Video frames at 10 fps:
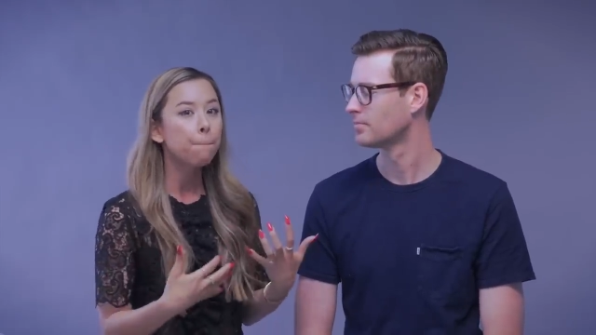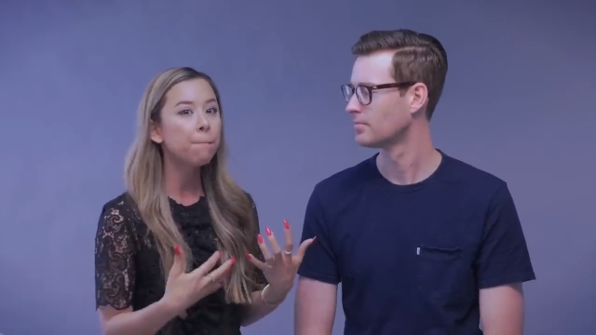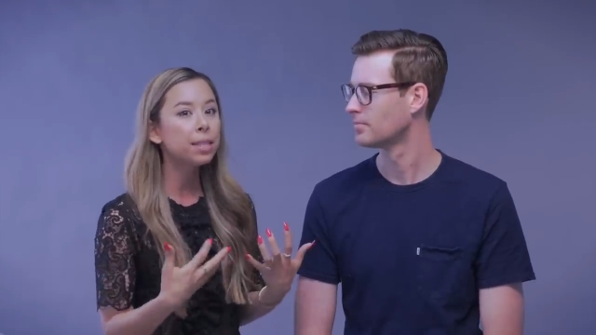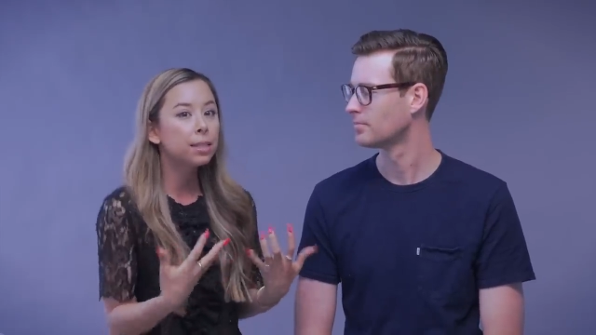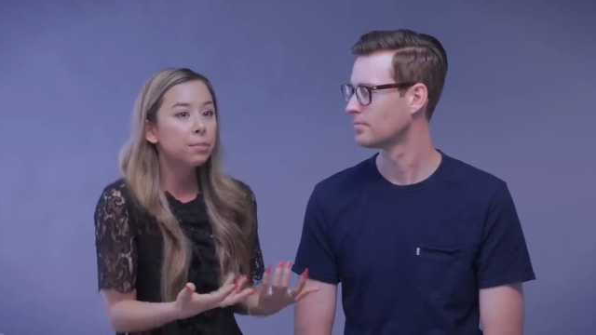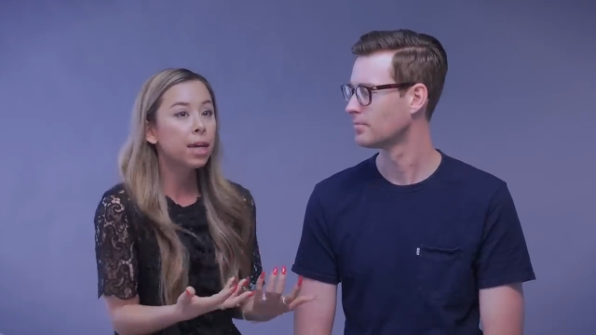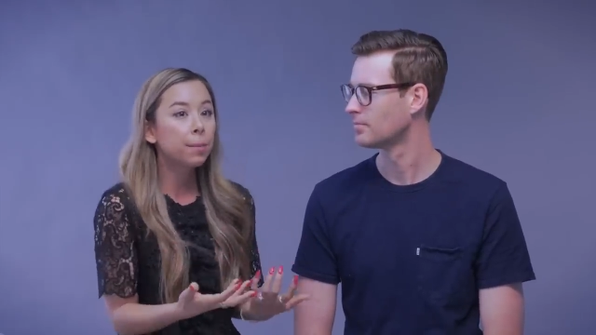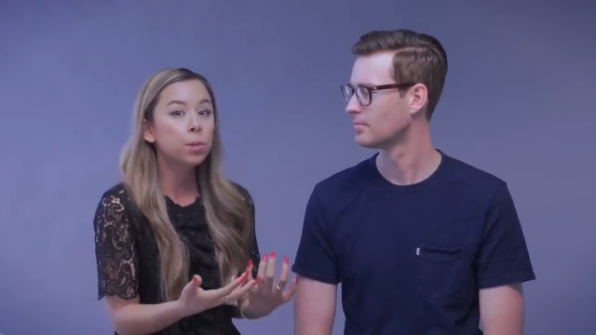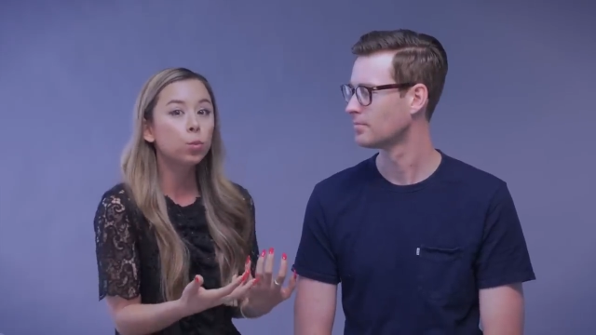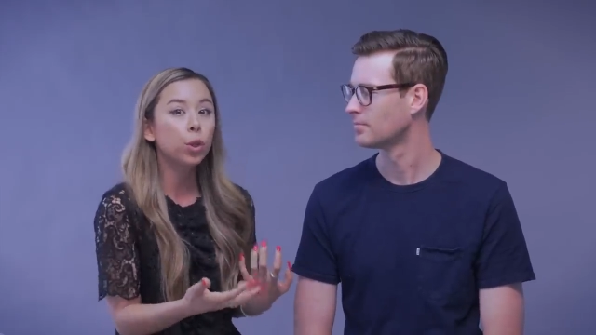Speaker 1: But
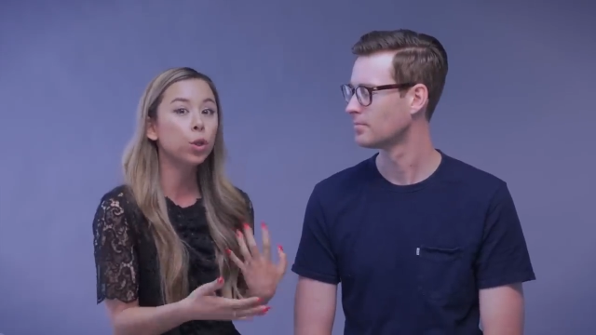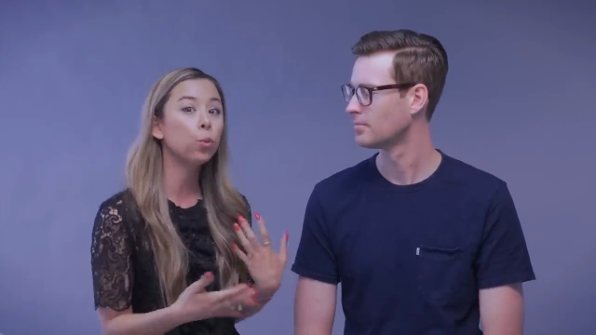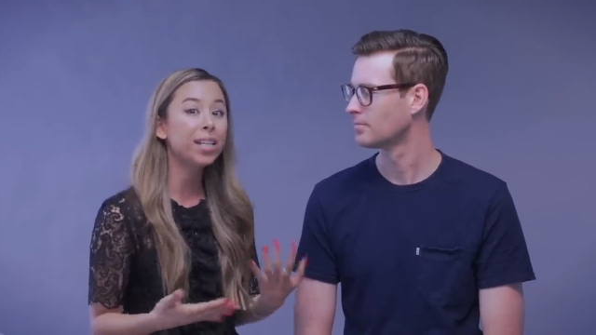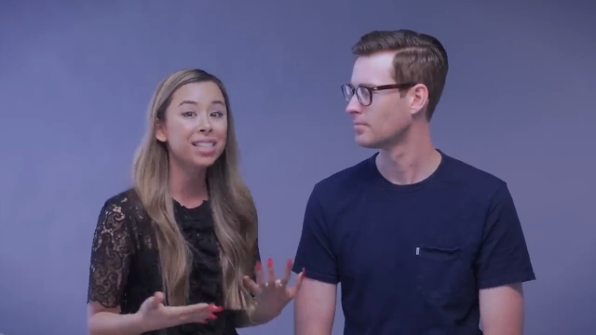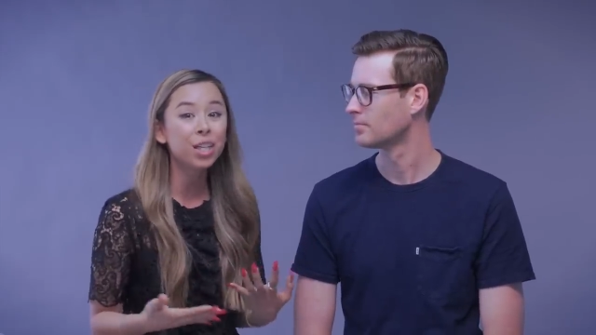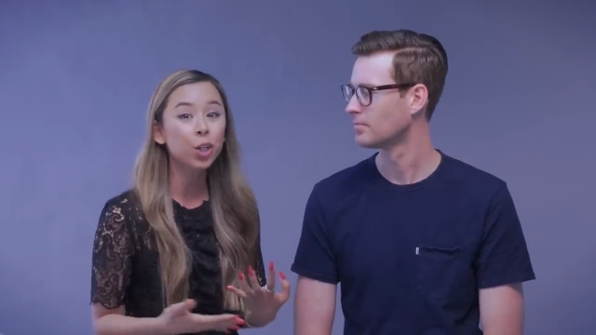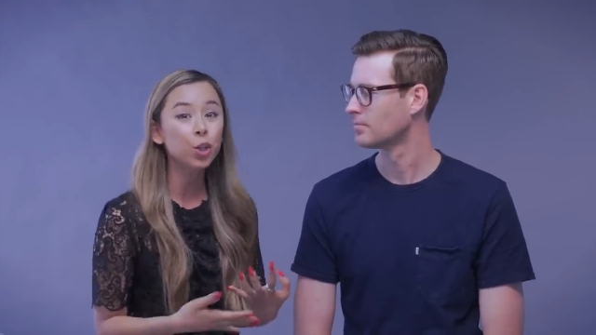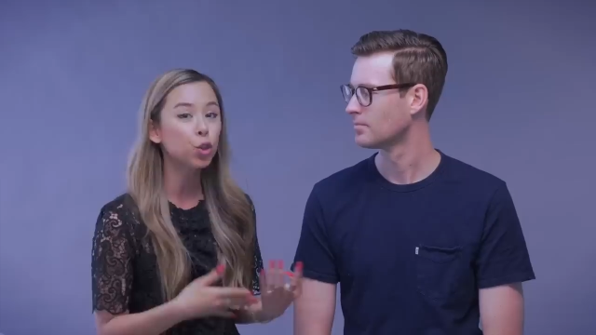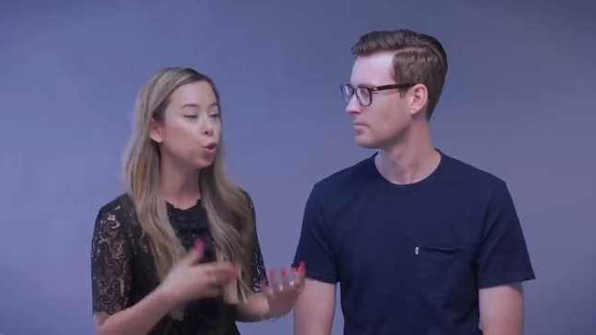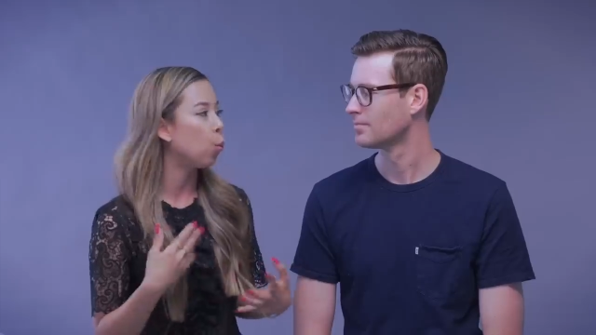sometimes with your white
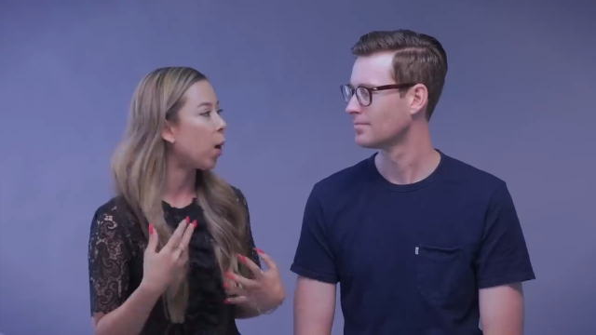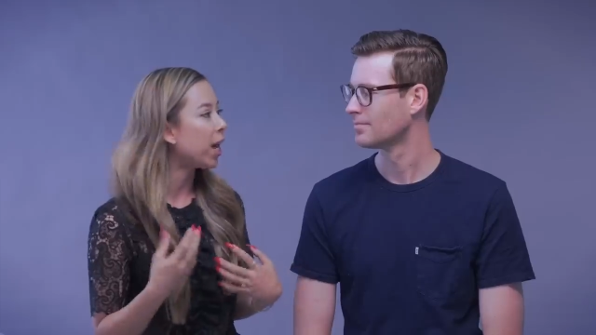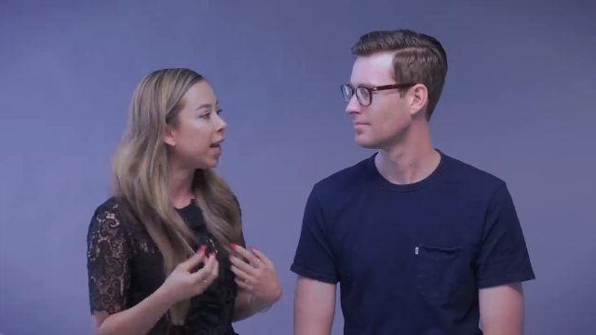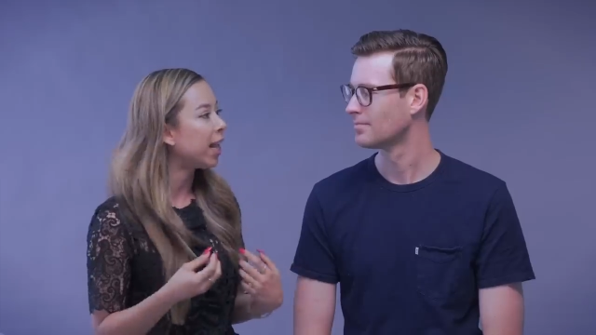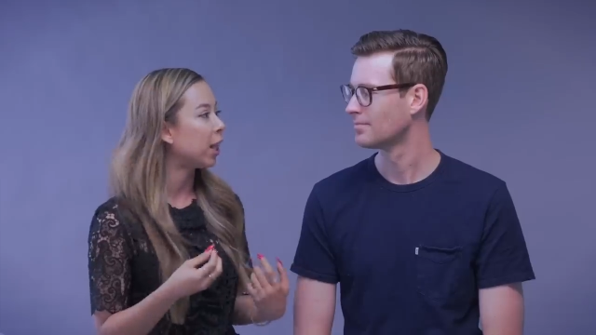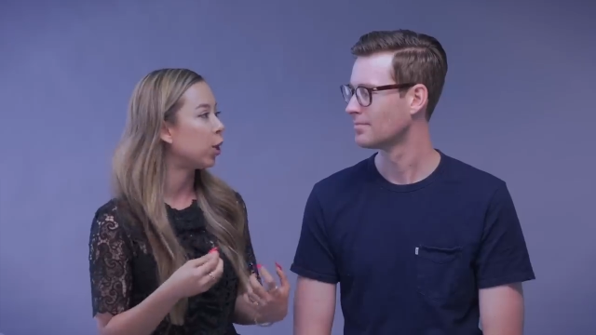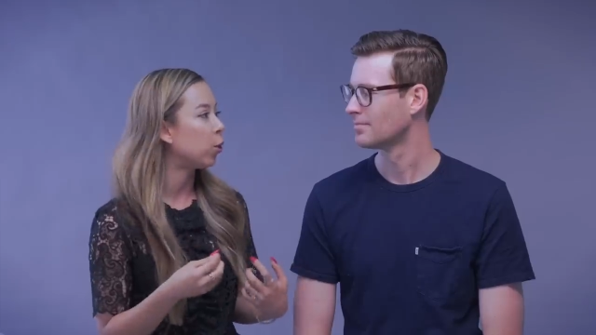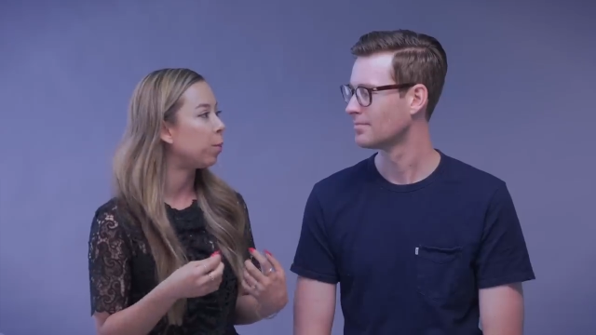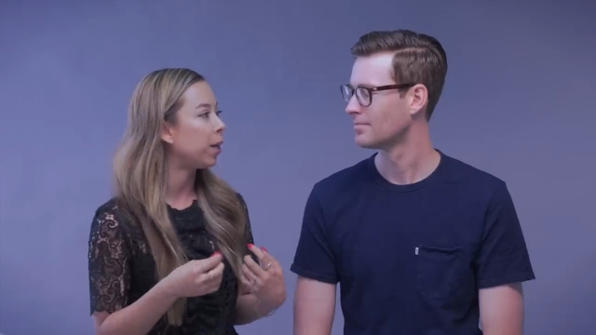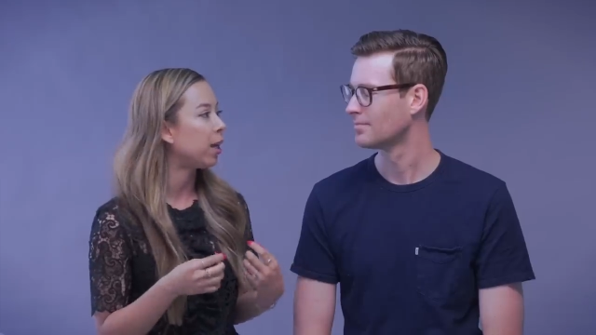sneakers, you want a
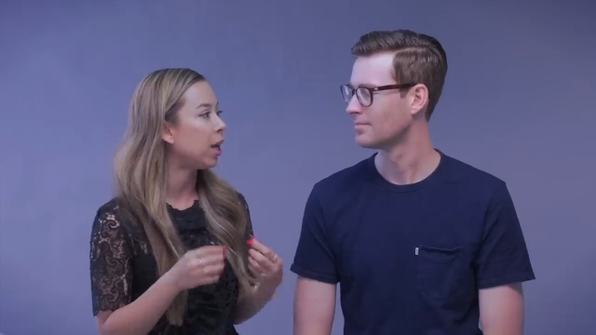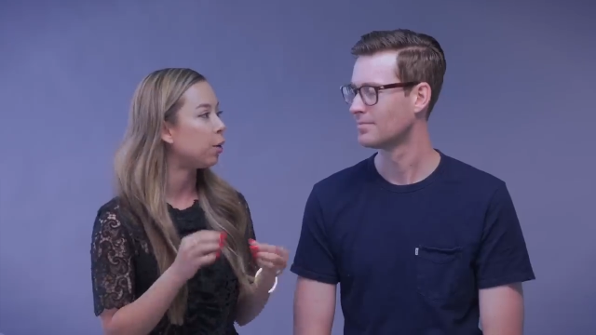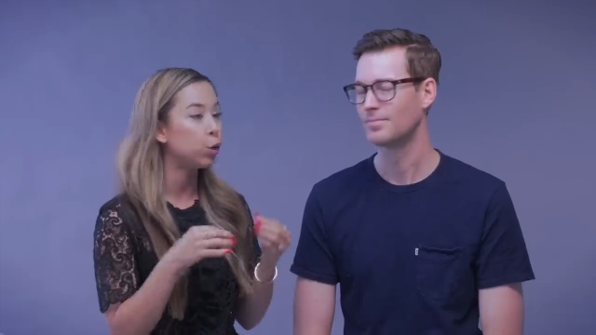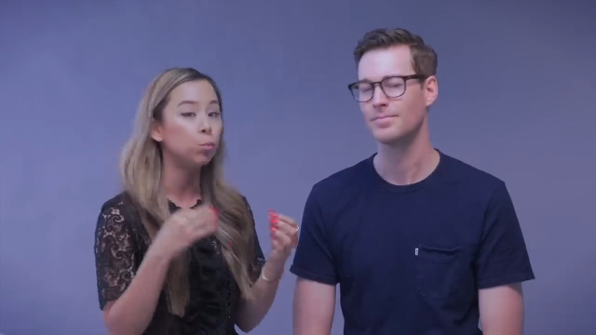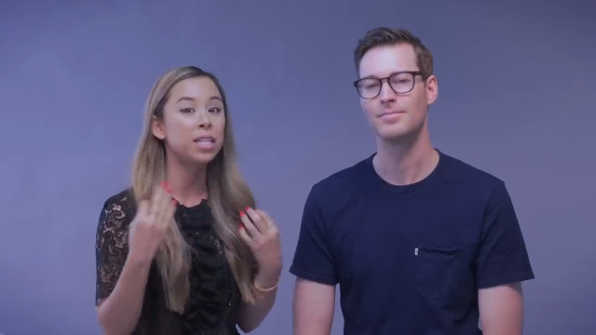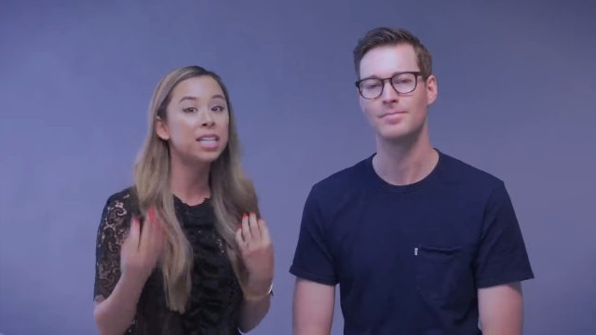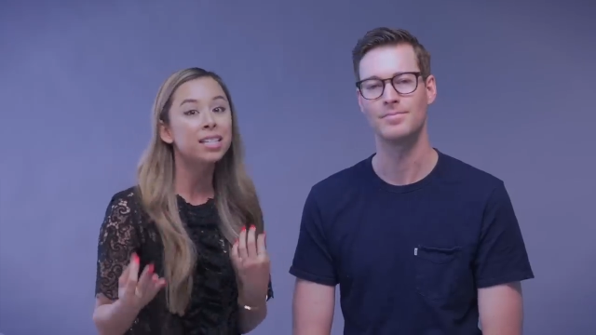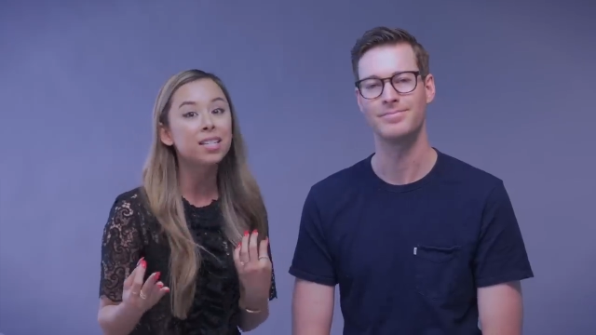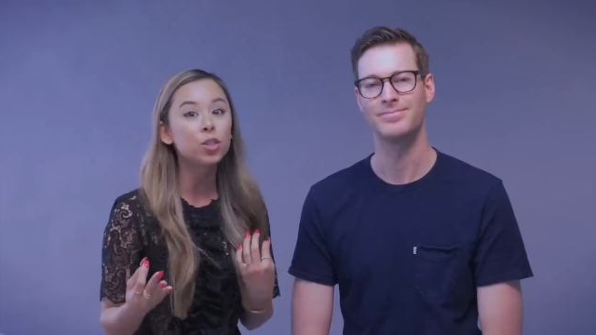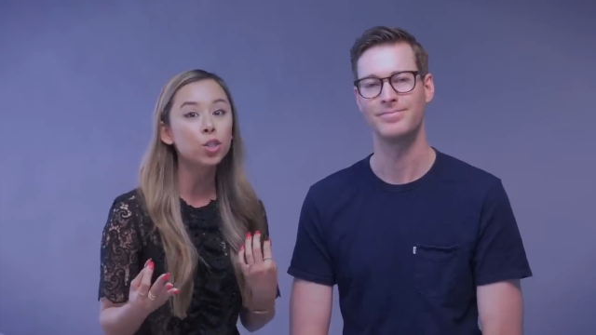little bit of
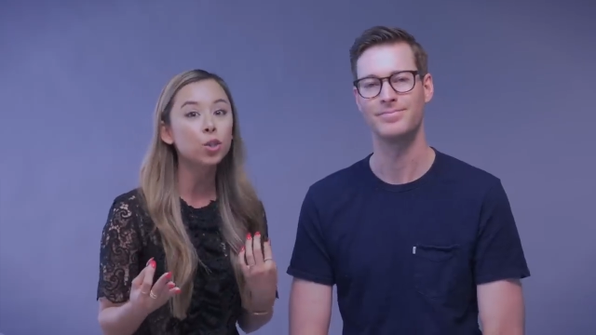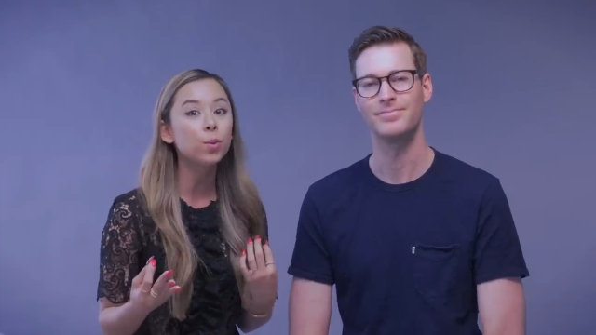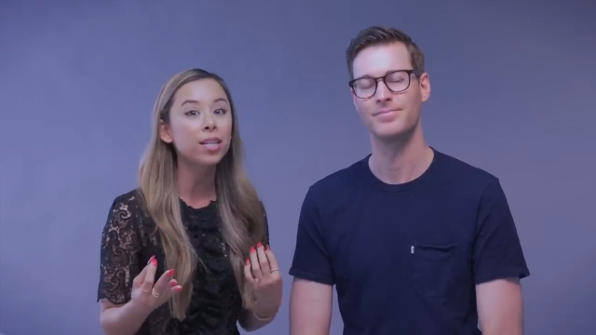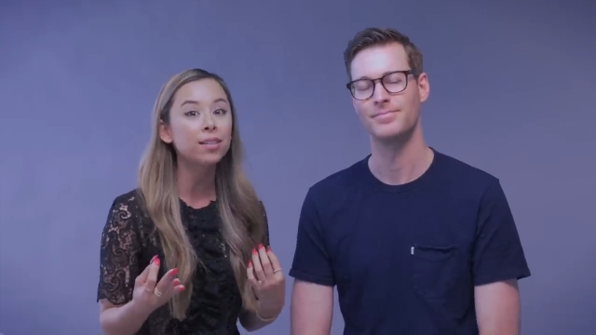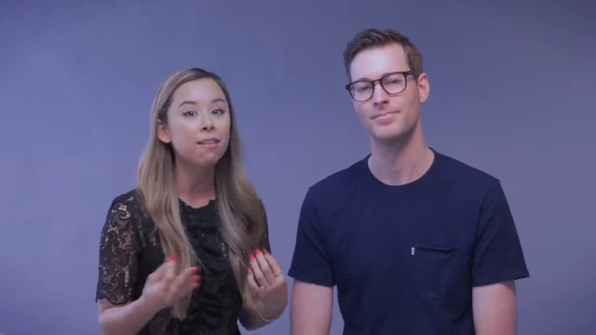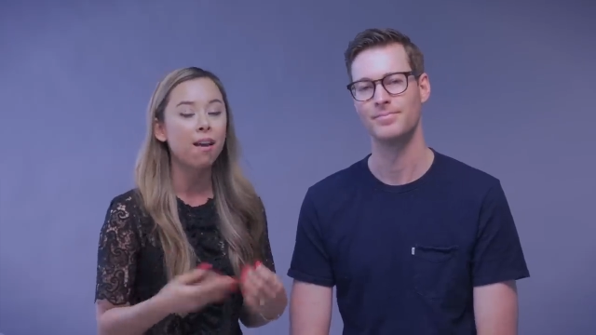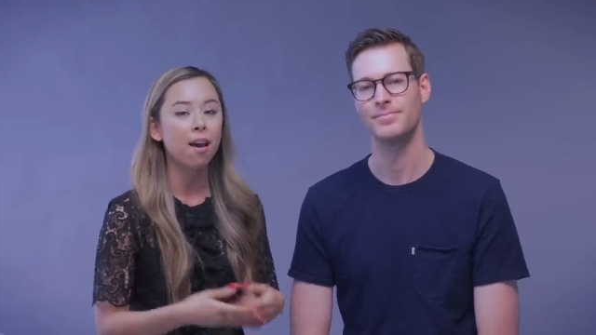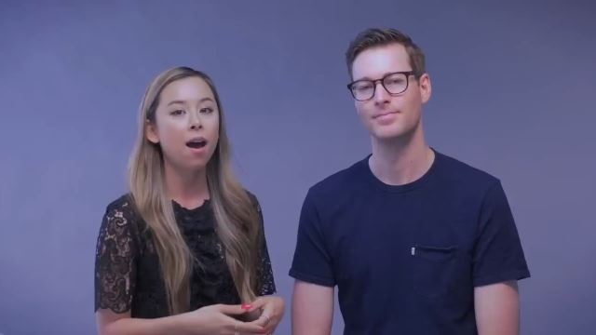uniqueness to it.